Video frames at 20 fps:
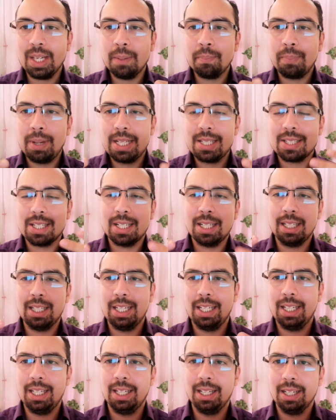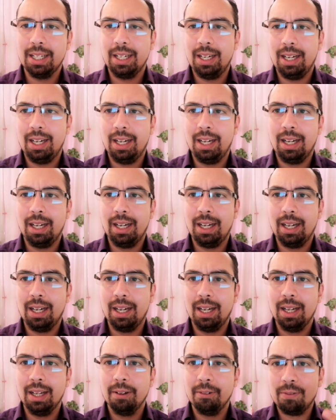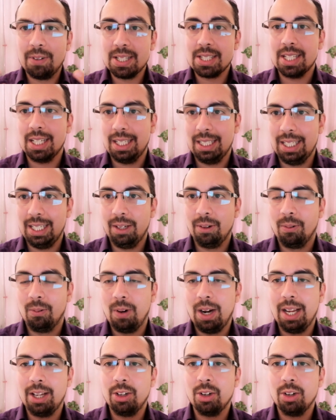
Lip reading: basically, physically, right?